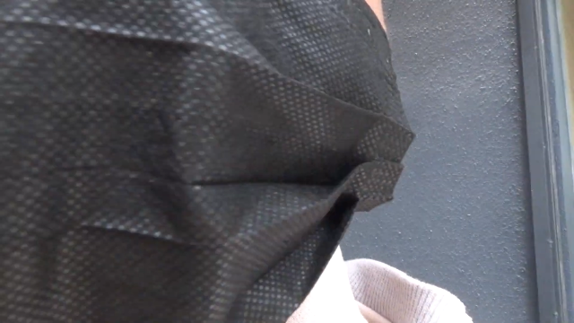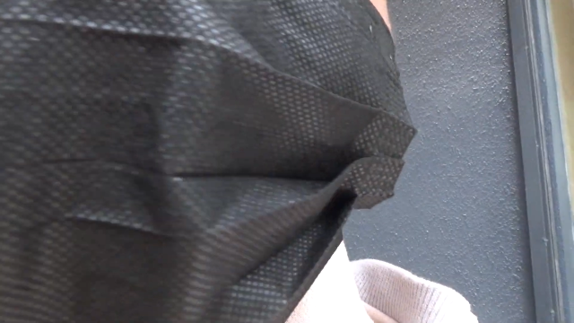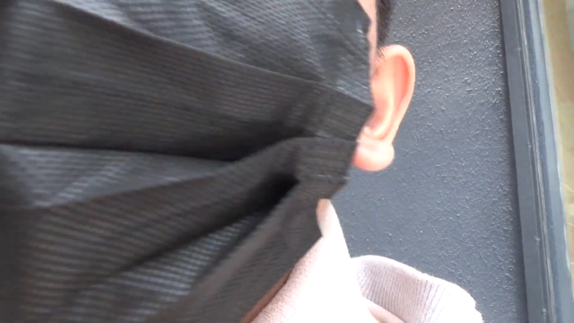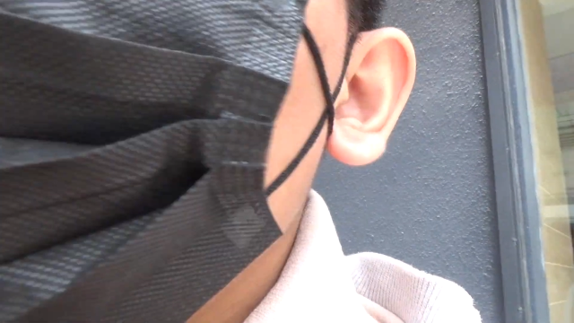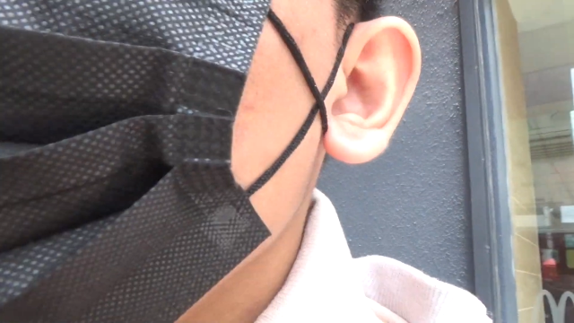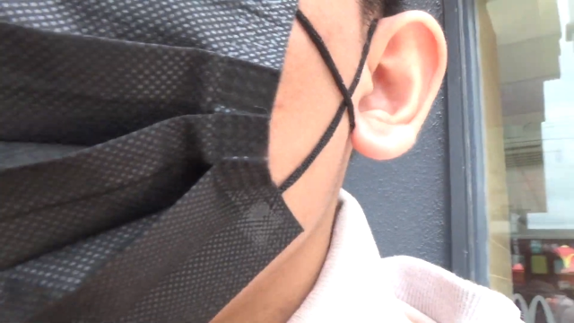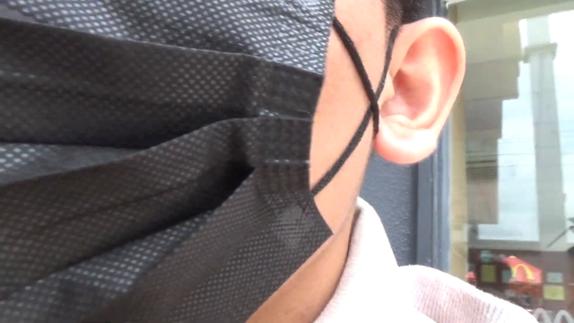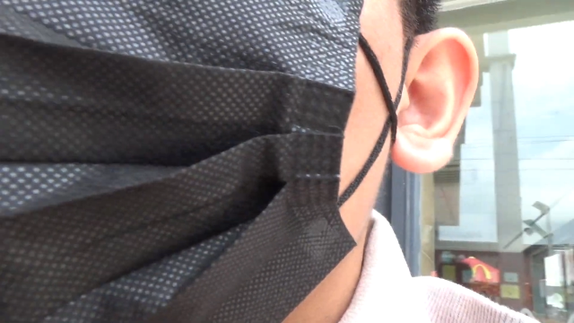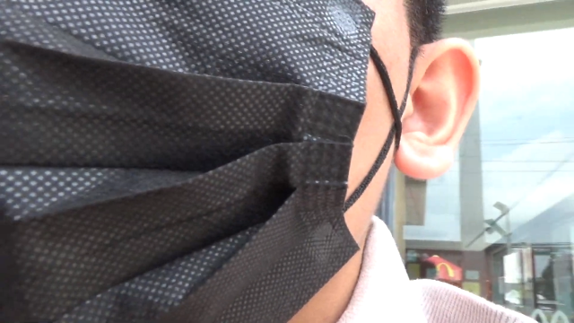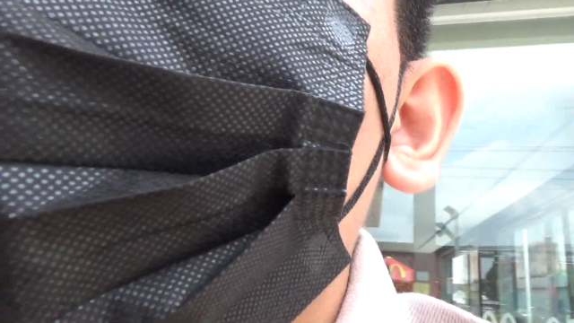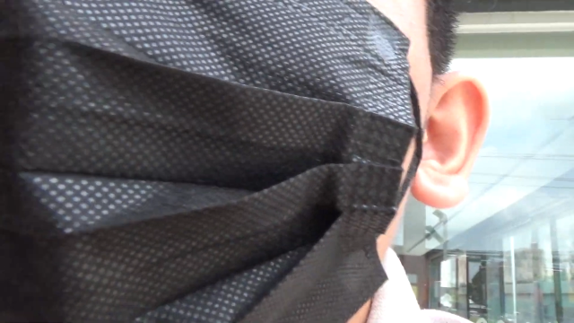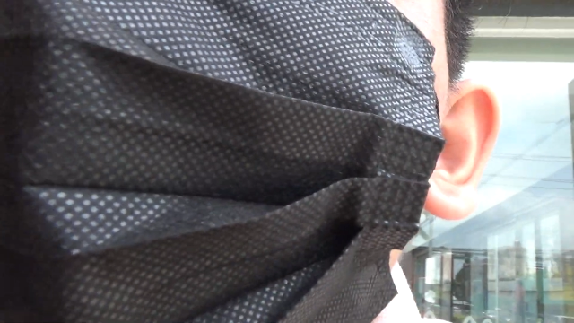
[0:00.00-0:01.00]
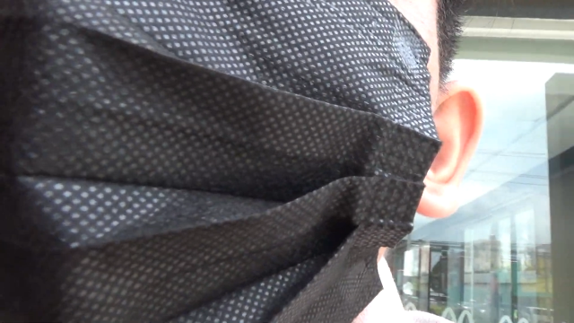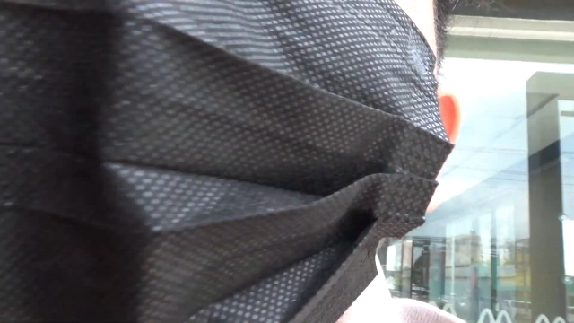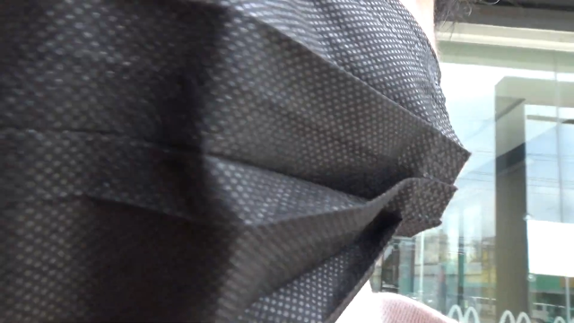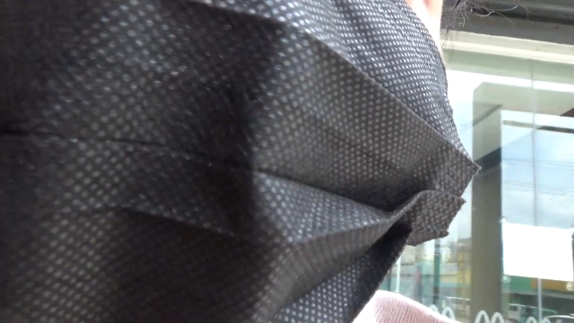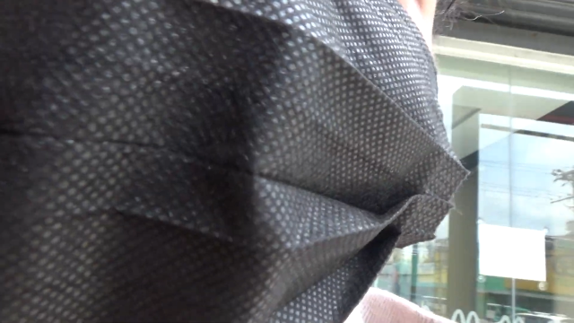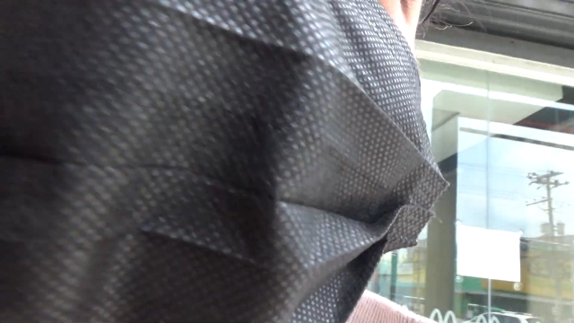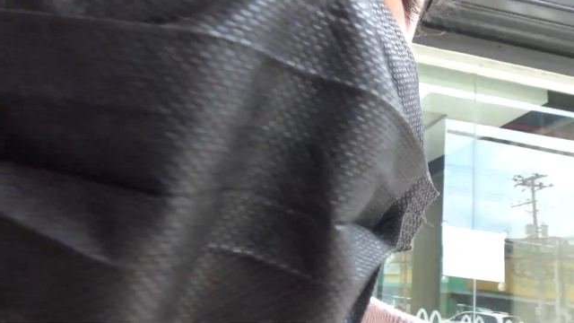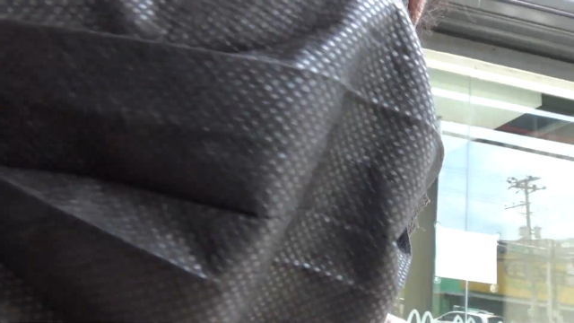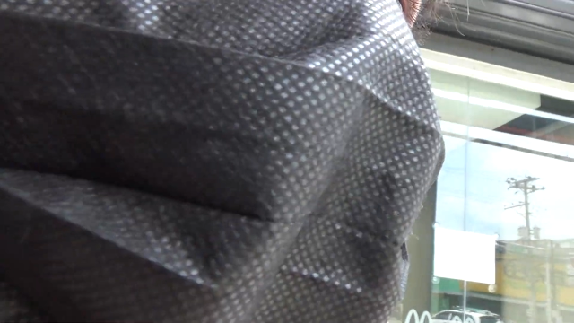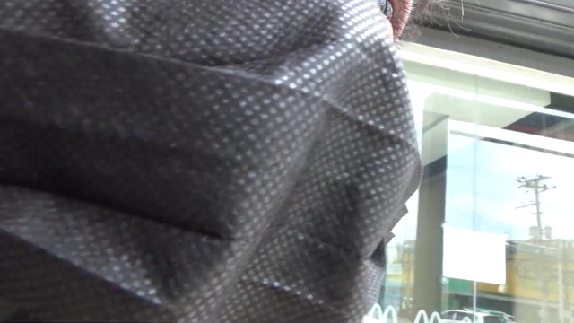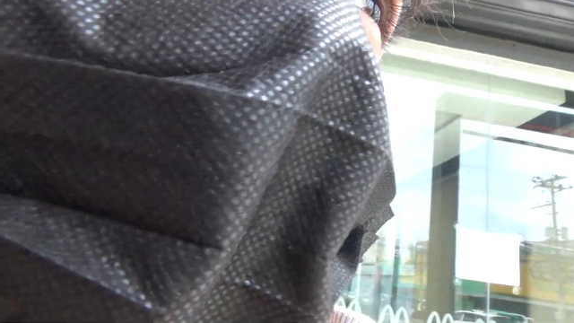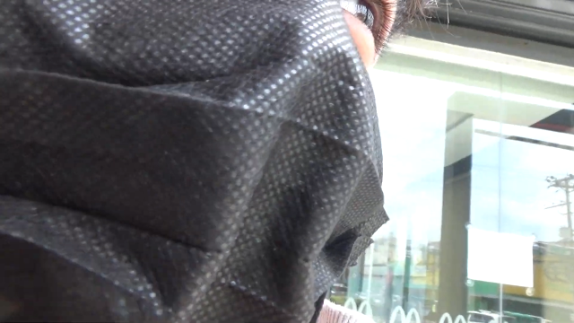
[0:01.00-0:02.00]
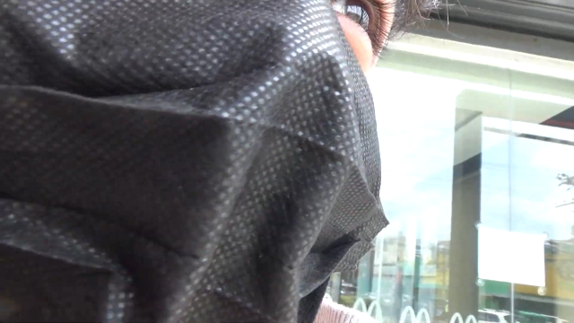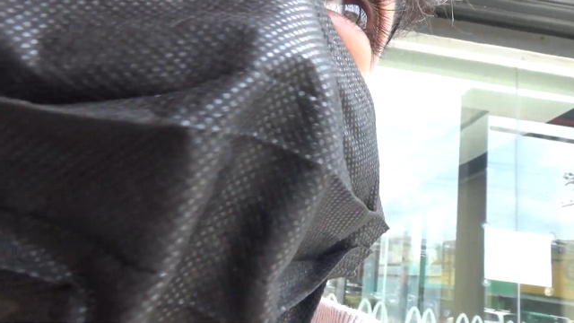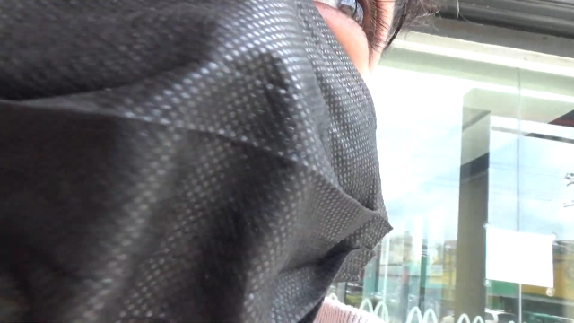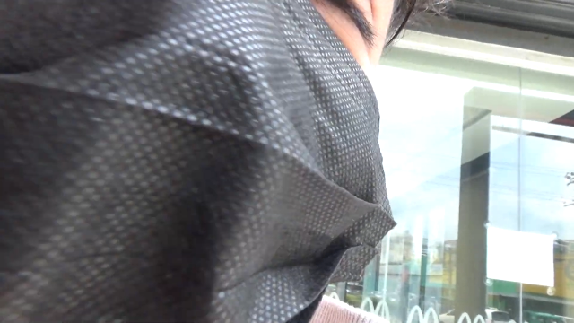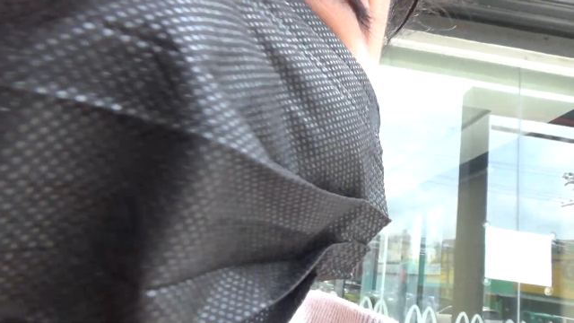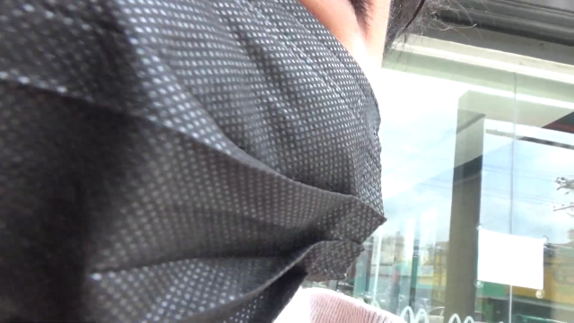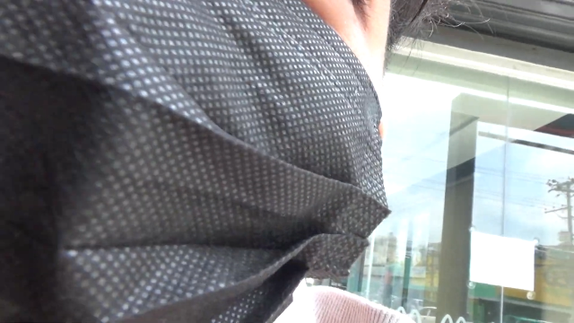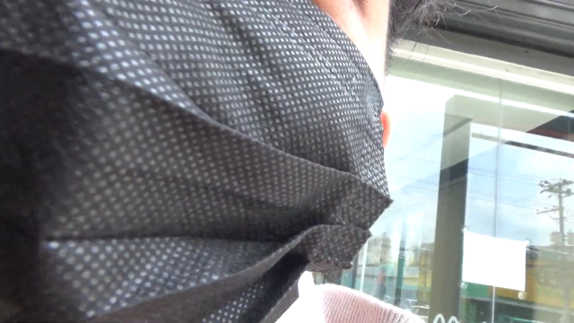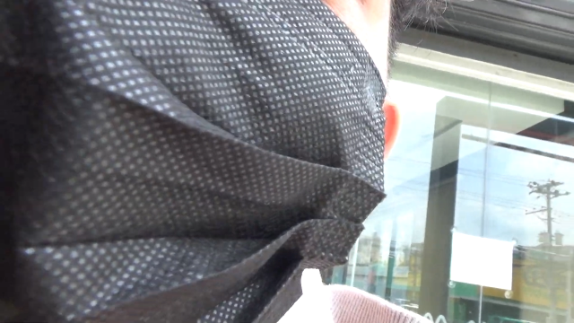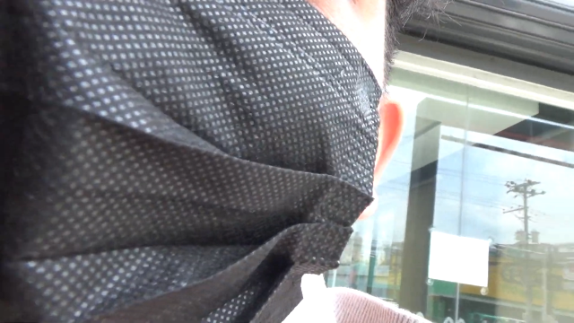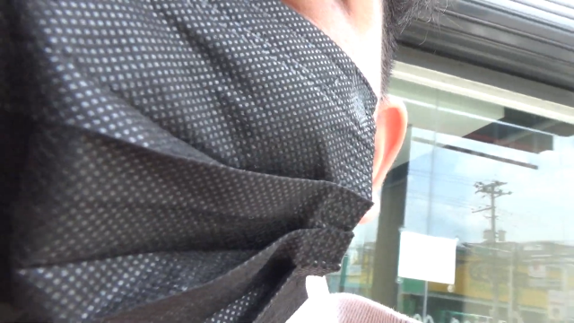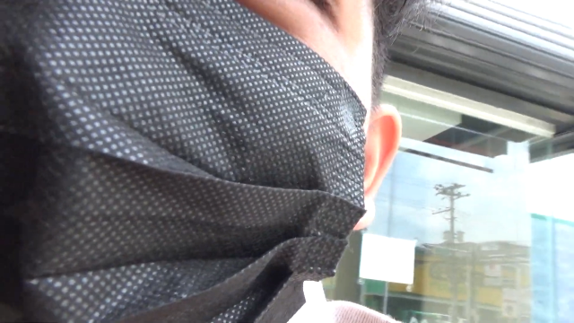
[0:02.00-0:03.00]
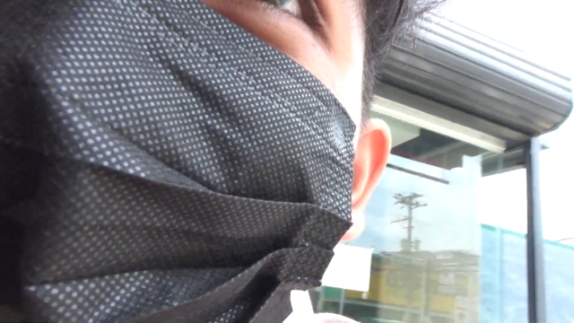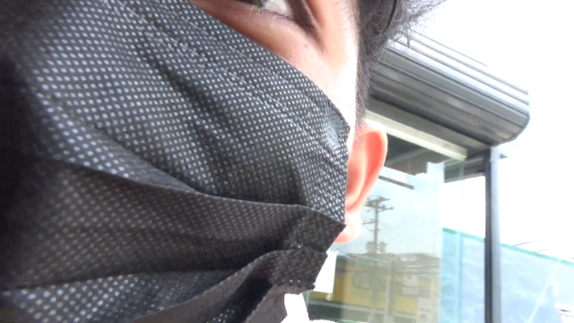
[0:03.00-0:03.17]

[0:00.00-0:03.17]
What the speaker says: [unreadable: no face in view]